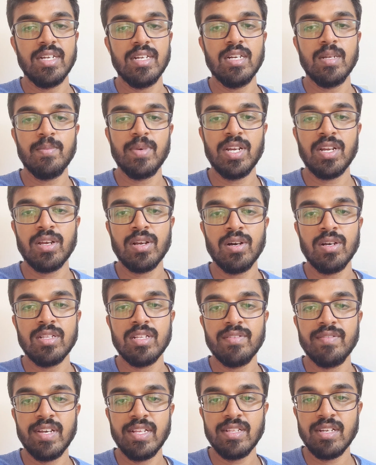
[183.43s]
Depending on
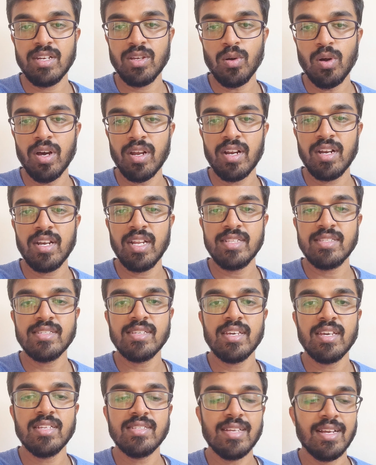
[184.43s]
the weather you are in. Let's
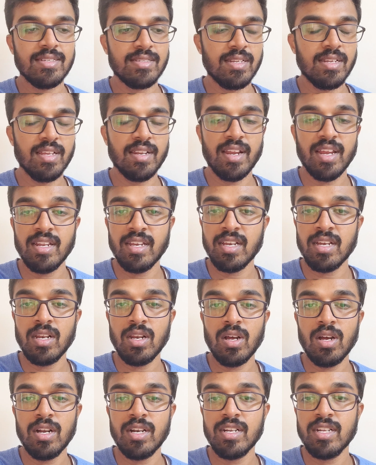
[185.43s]
say it's actually raining a
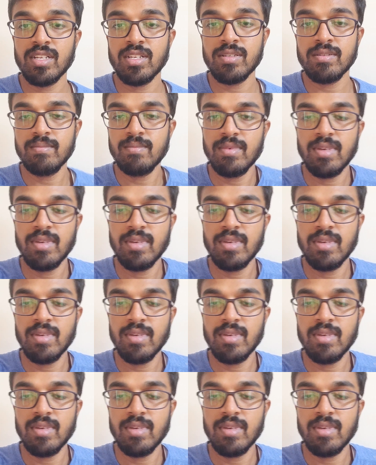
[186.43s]
lot and